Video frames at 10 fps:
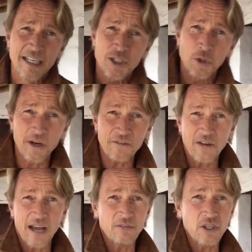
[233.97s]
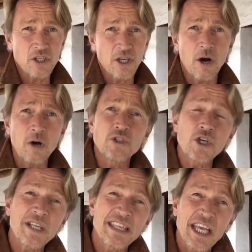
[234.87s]
25 years ago, oh,
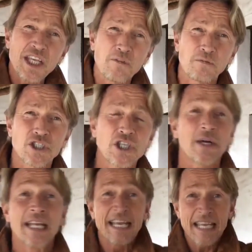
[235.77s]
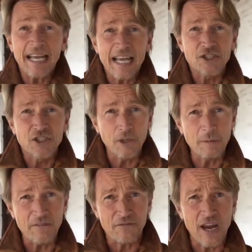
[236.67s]
Jody, thank you for sharing. Yeah, guys, do me
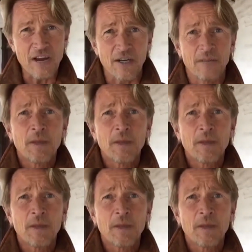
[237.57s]
a favor.